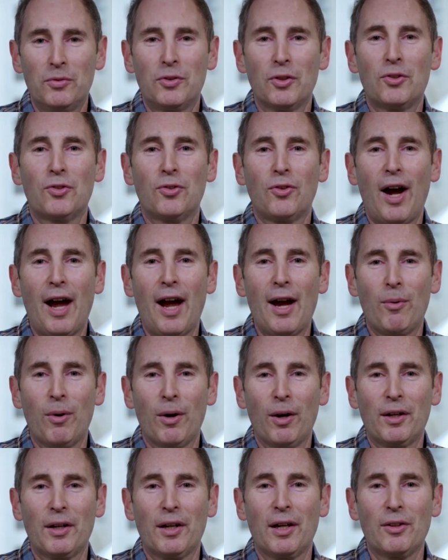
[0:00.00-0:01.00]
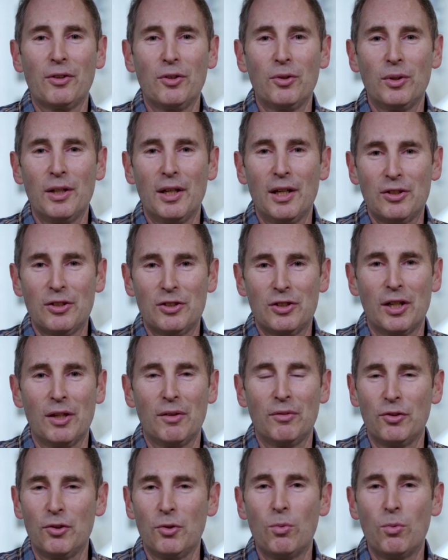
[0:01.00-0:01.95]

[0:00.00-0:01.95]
to try working on new initiatives,